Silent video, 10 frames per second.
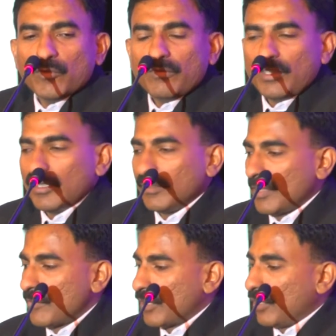move on in
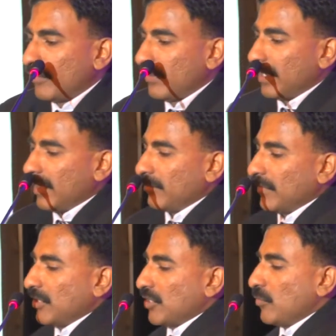terms
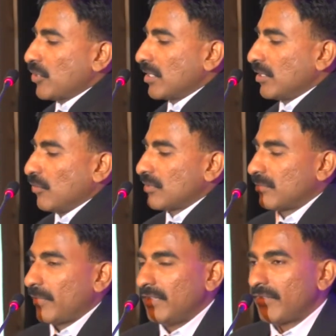of distribution
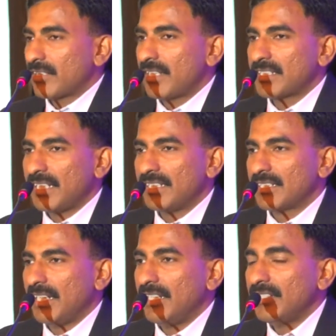nodes, manufacturing
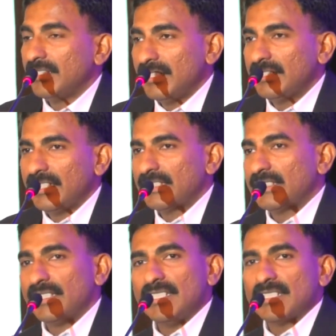sites, 136
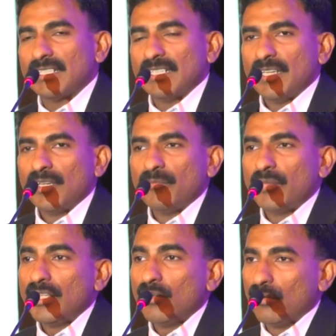sites, and these are
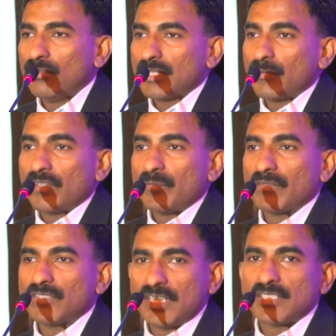pretty old. Some of them
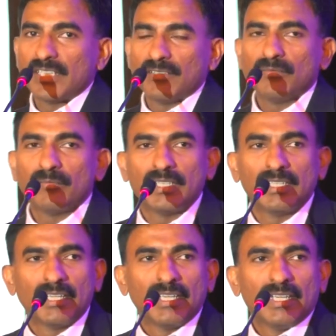have changed now,
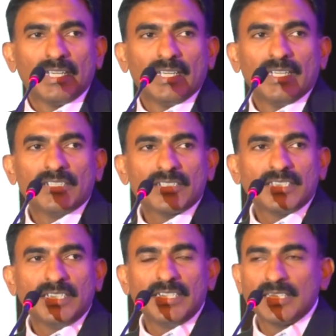but
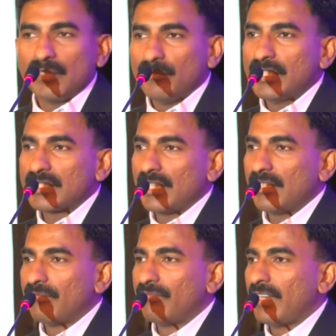interestingly, the numbers
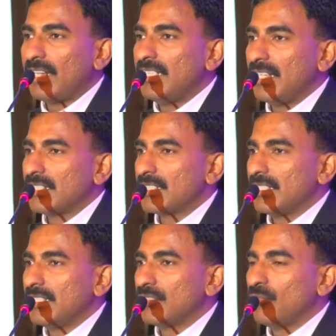are fairly large.
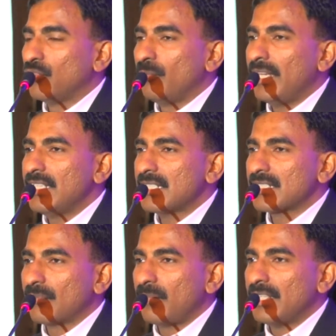So to manage such
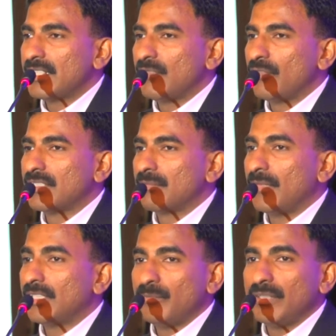a supply chain with
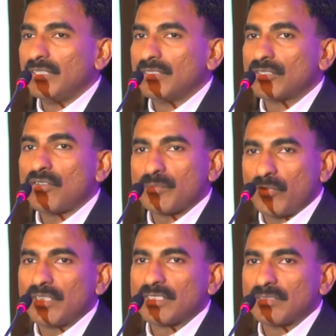multiple source
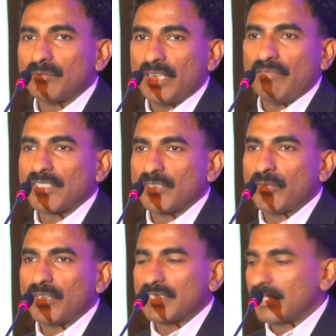points, manufacturing
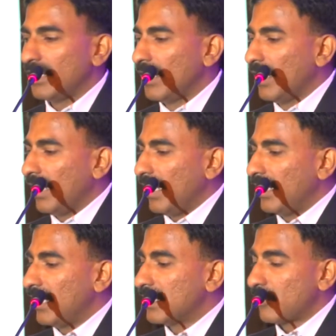points,
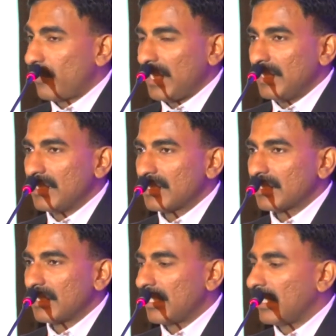and suppliers,